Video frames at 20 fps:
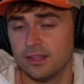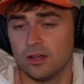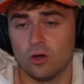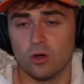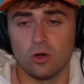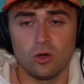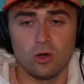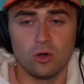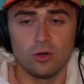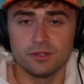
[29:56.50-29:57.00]

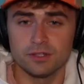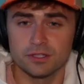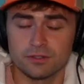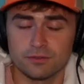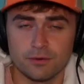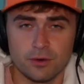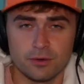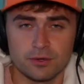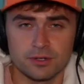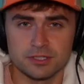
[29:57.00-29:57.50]
all this
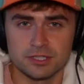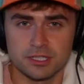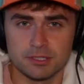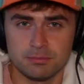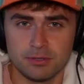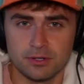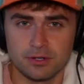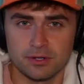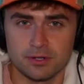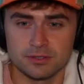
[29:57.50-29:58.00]
focus he
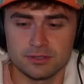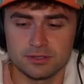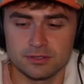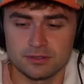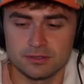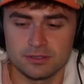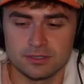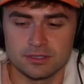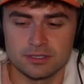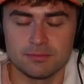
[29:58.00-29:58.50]
put on
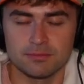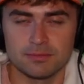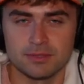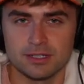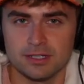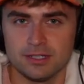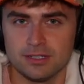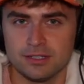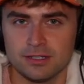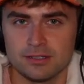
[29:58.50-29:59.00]
to something
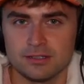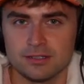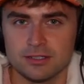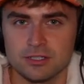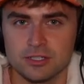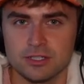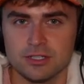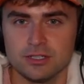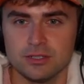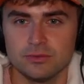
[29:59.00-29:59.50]
he didn't
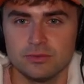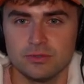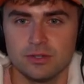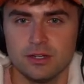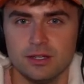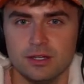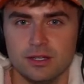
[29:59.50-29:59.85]
achieve.